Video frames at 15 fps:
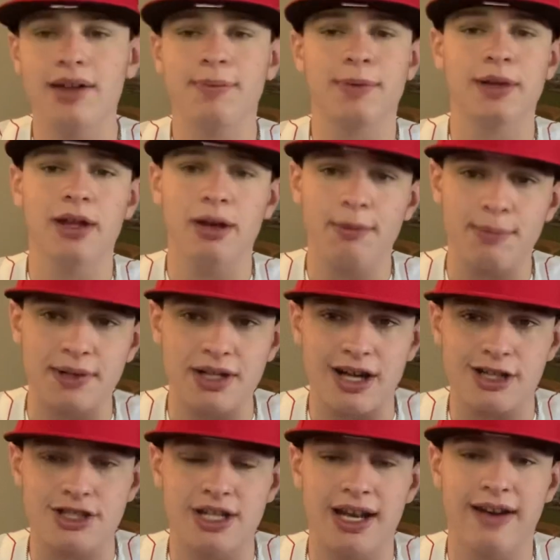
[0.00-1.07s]
very little
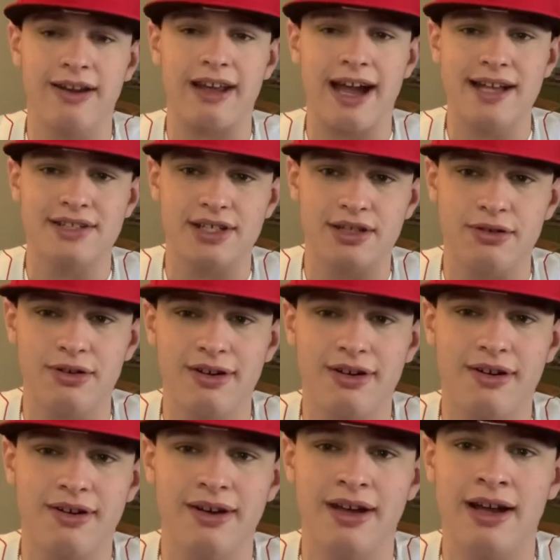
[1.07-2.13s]
production out of guys like Yoel
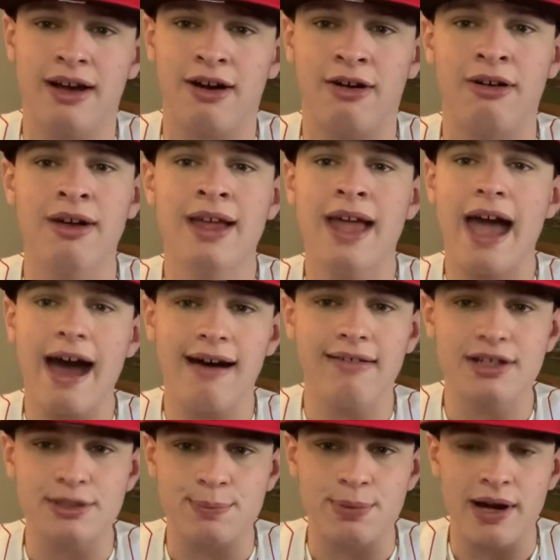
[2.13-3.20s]
Gurriel,
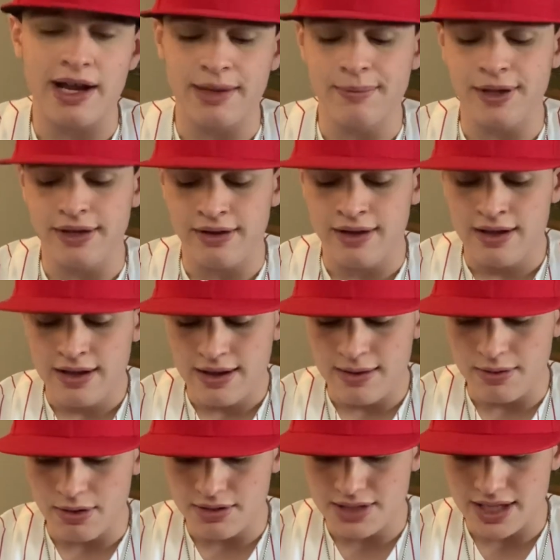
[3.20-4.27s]
Alex Bregman. I
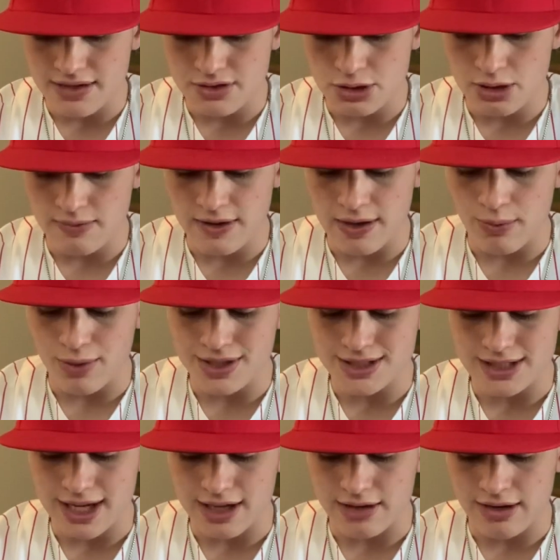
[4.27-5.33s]
mean, Jose Altuve
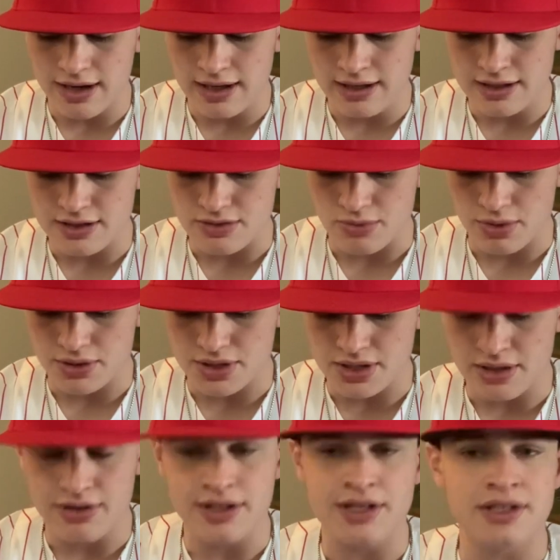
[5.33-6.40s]
was not great in this World
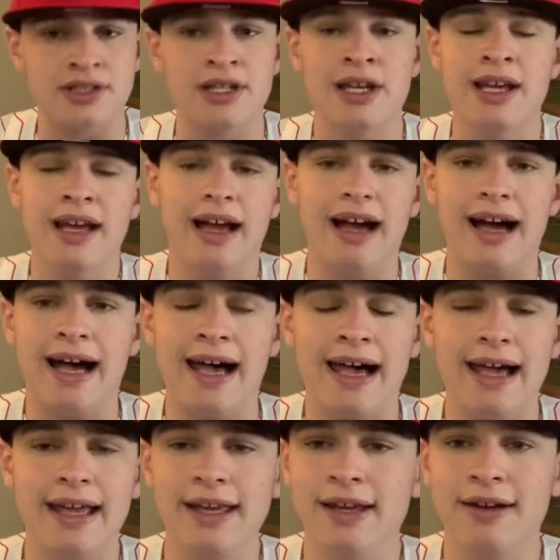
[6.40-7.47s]
Series.
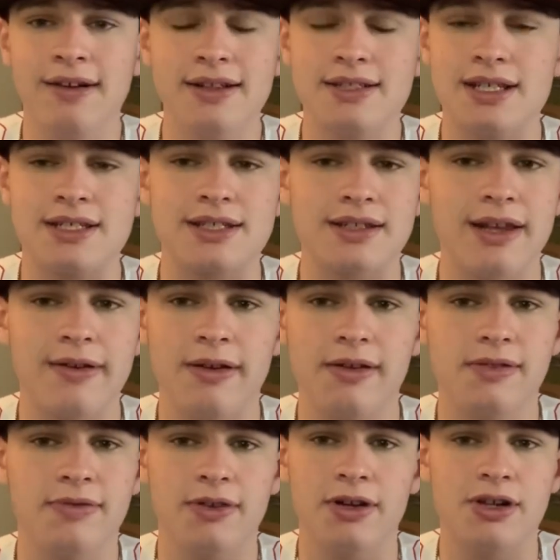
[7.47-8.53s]

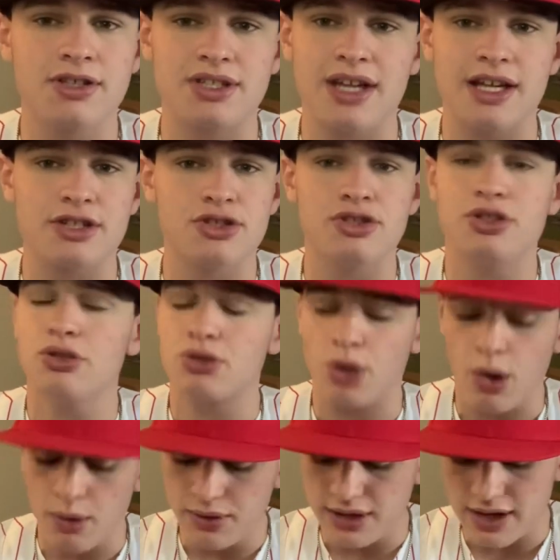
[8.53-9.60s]
If you're Houston Astros, you
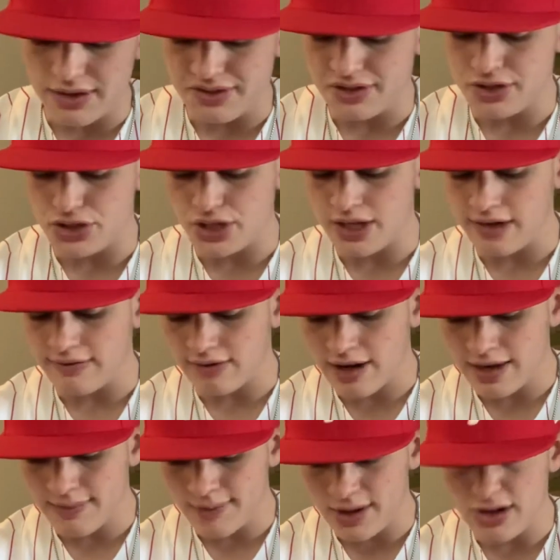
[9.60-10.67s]
totally underachieved,
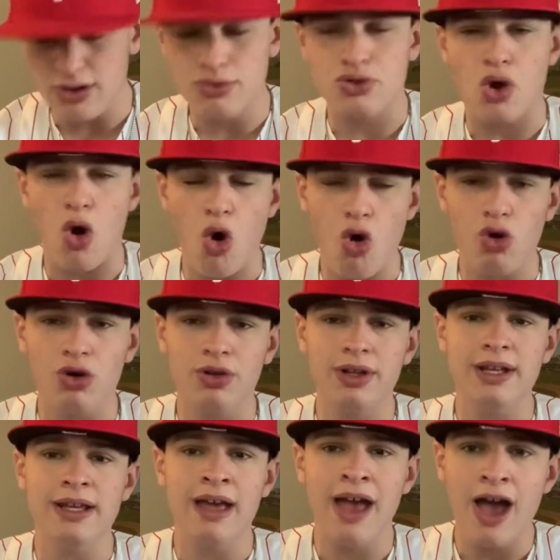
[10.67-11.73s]
right? I mean, you totally